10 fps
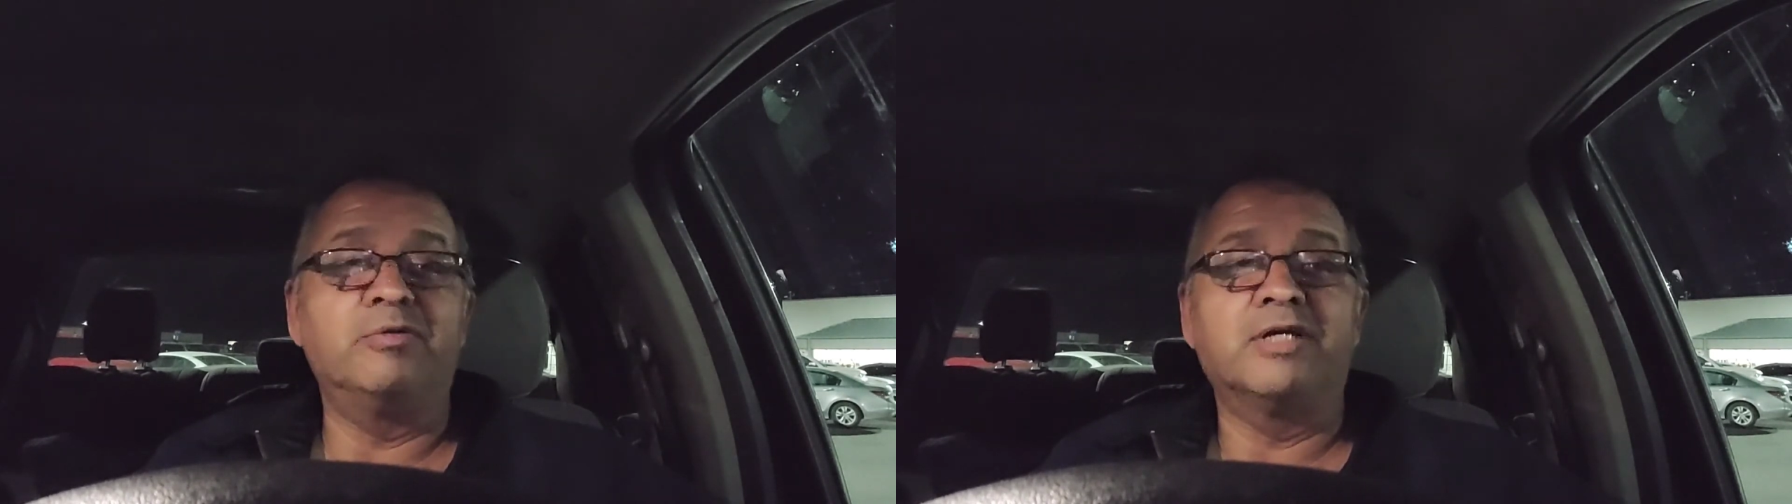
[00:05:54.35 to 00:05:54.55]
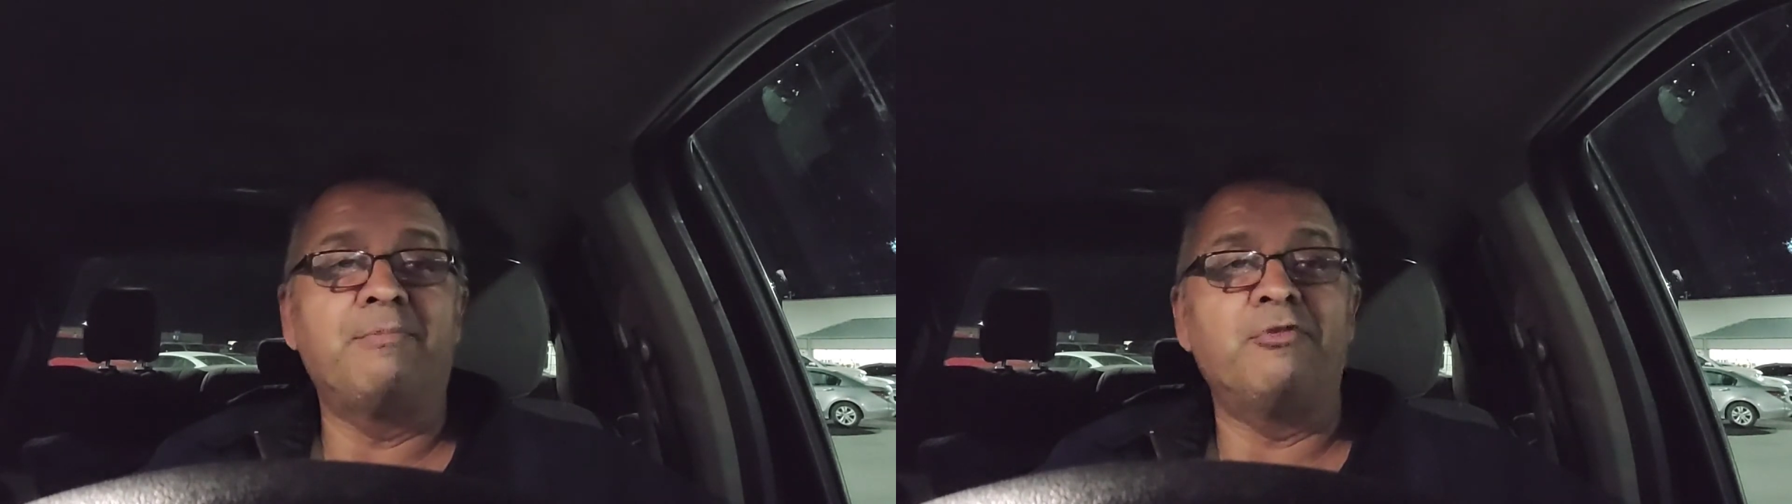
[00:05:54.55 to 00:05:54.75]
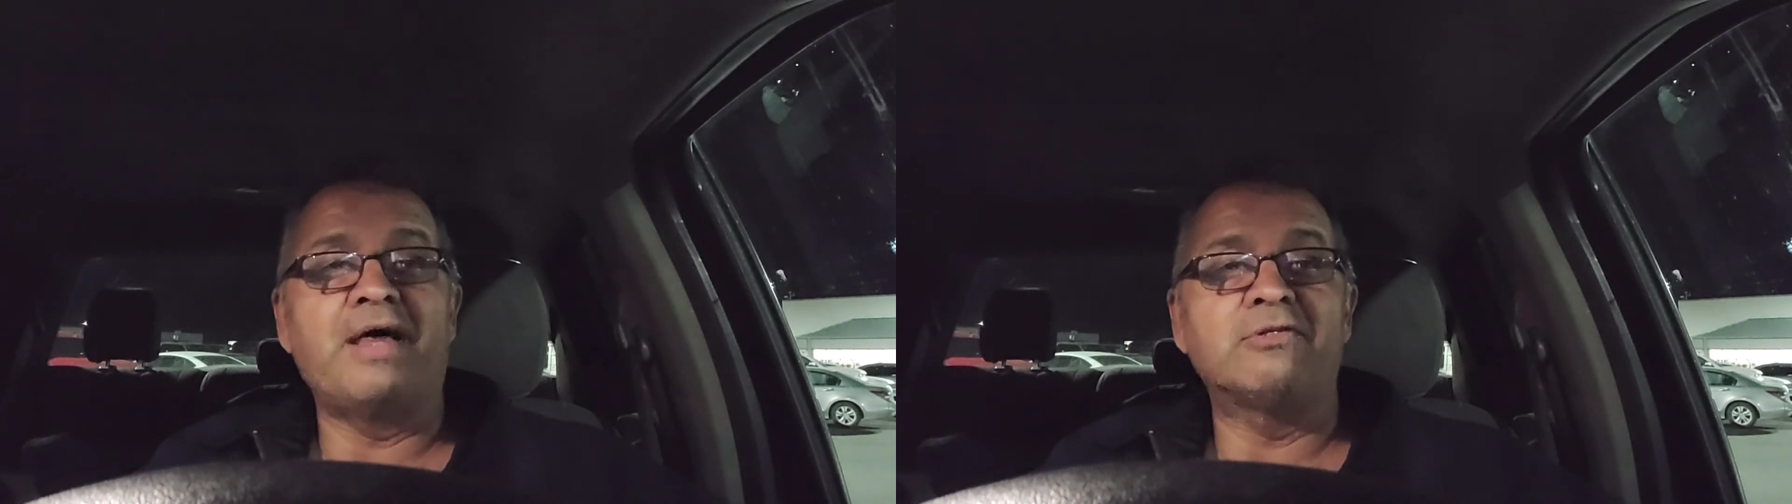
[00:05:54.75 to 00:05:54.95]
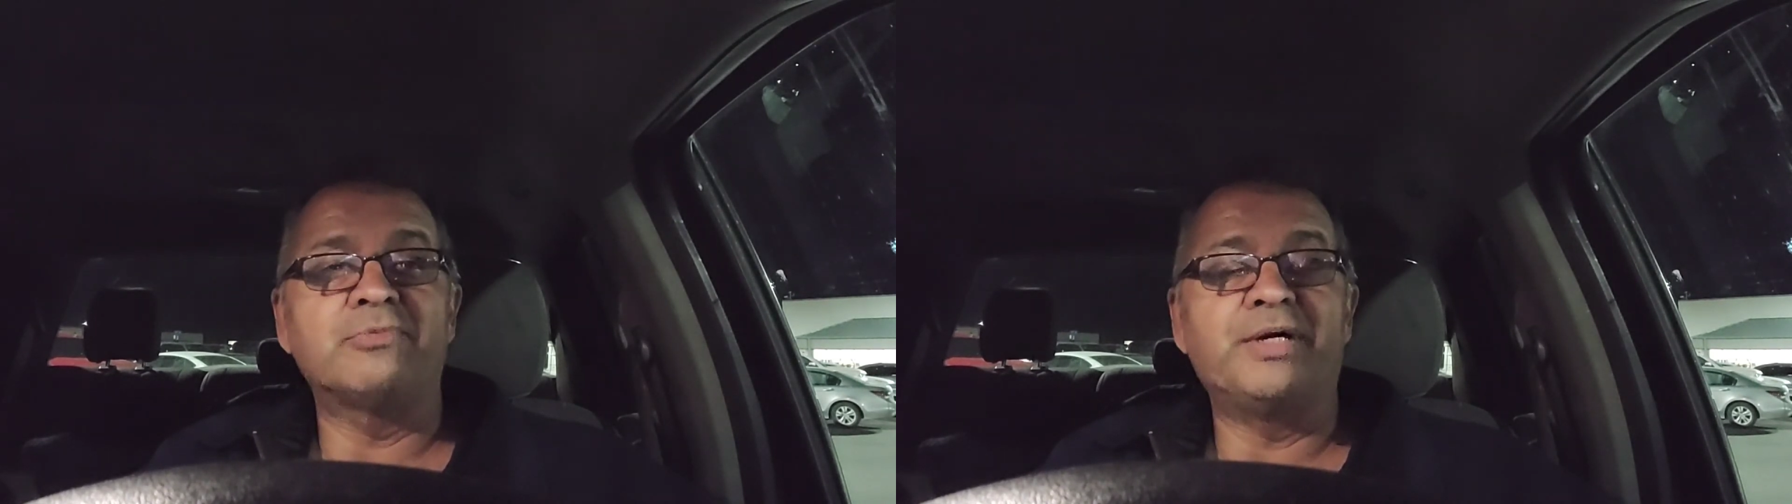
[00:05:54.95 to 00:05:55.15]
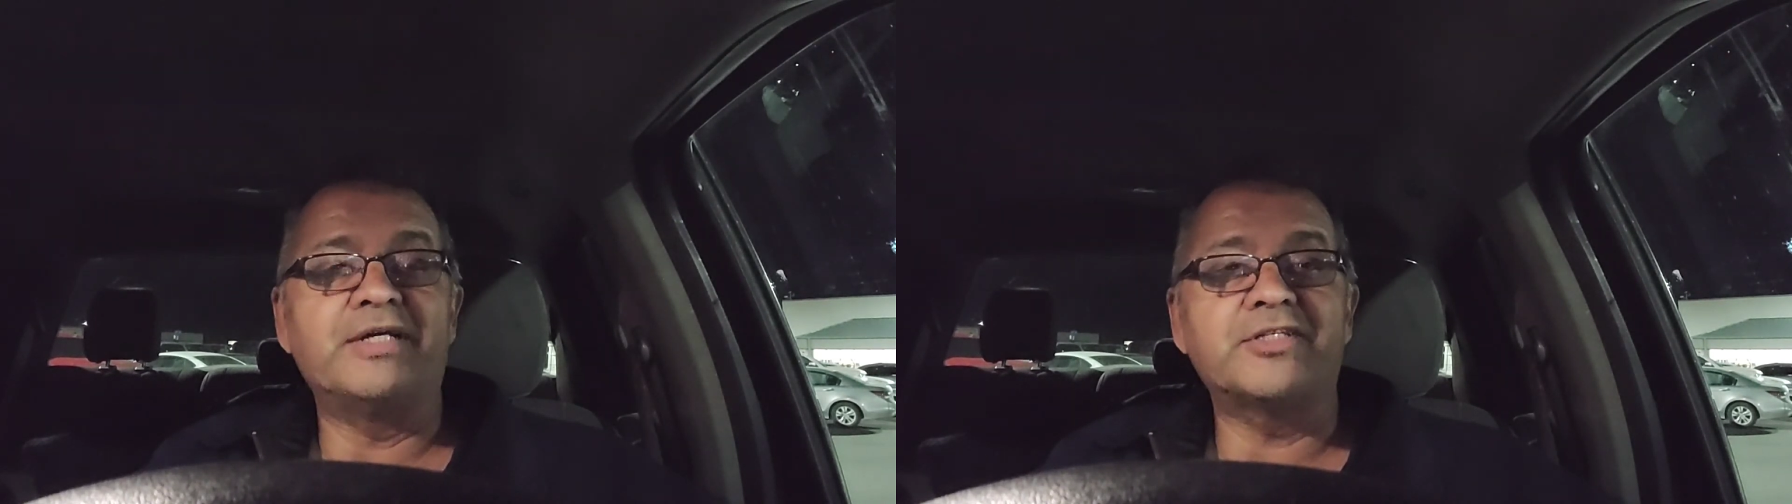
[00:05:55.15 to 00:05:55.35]
a couple
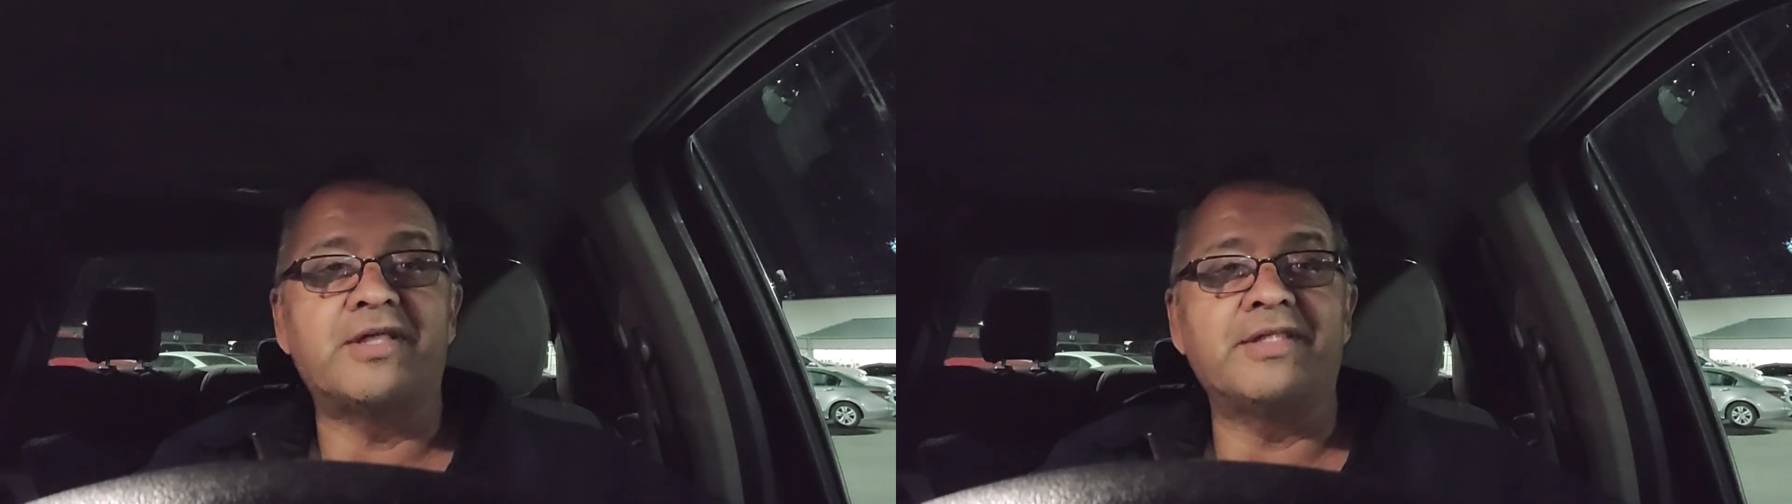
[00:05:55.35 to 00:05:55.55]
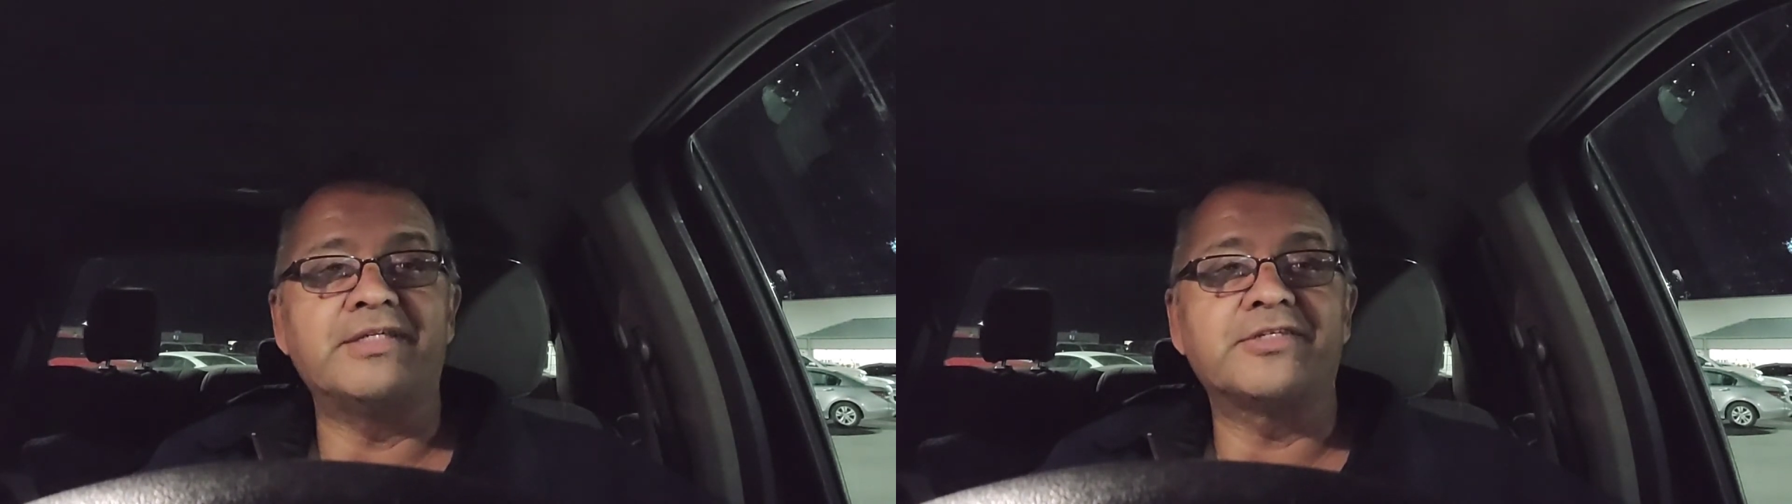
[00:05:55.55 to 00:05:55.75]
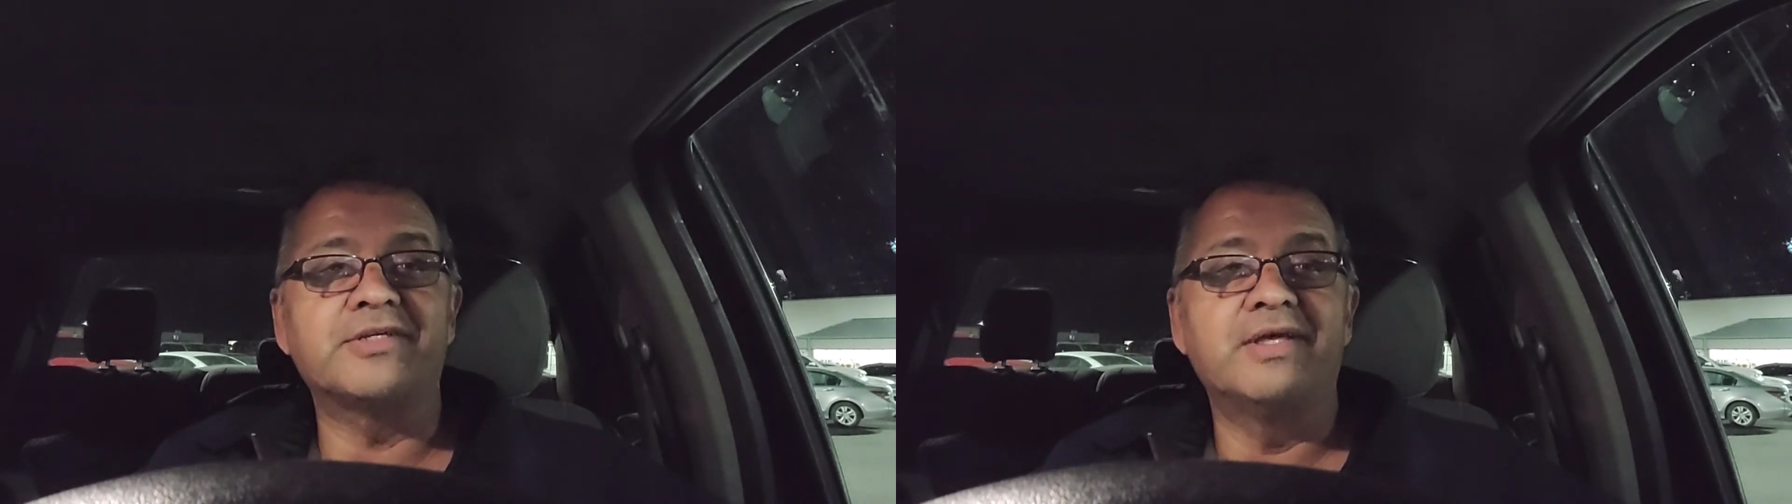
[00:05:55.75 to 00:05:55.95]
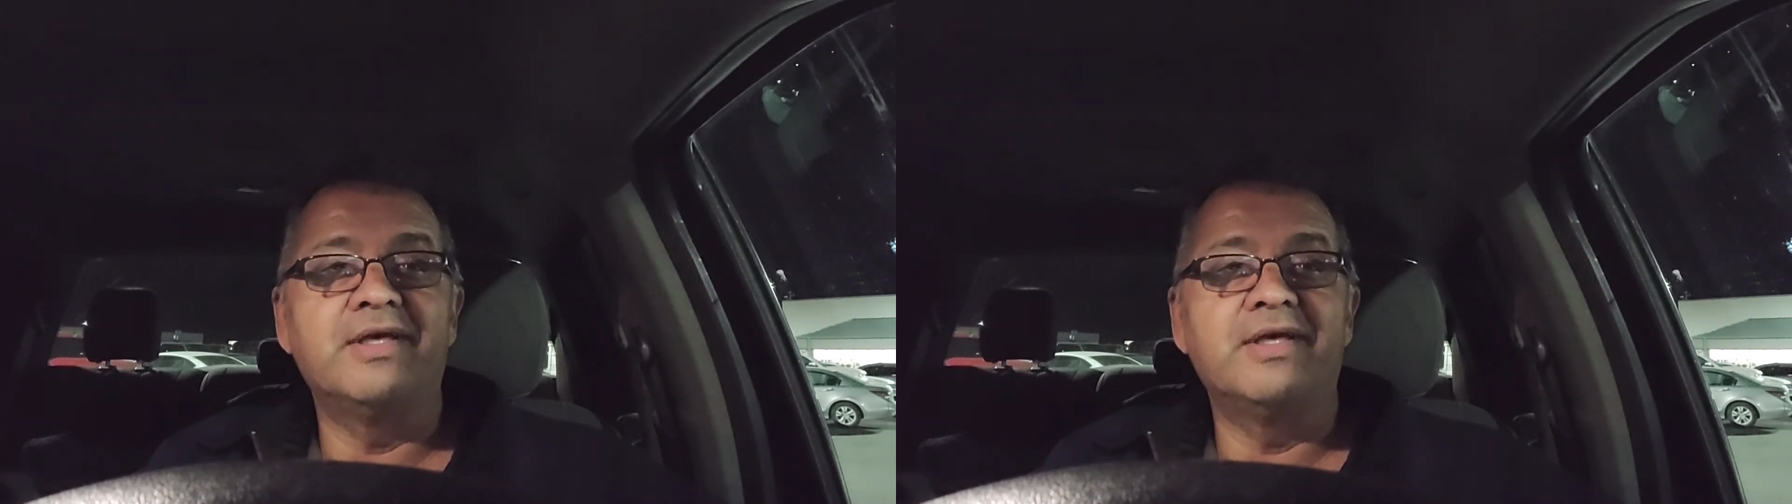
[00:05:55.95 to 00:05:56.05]
$1,000 on this.